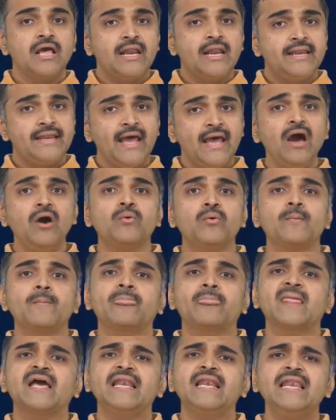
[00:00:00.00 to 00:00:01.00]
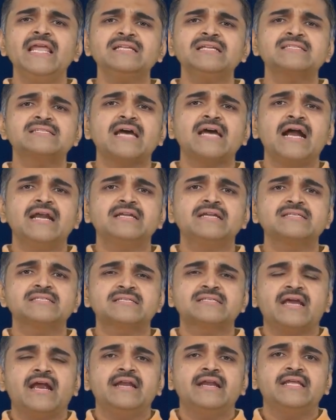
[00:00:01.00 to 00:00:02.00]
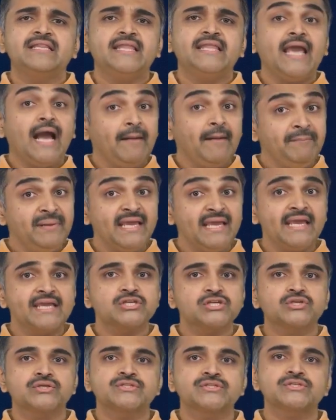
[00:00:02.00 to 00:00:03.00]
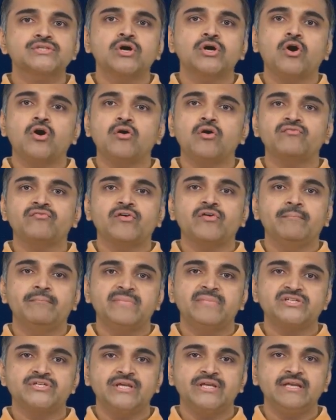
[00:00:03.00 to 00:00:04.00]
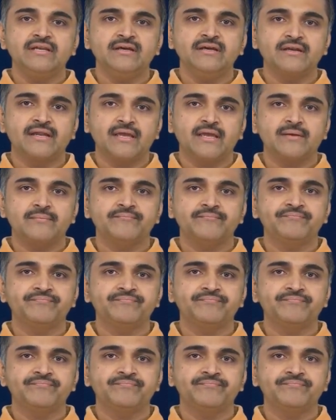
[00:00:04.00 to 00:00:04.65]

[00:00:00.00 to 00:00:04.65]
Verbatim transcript: Now, let's understand the applications of machine learning.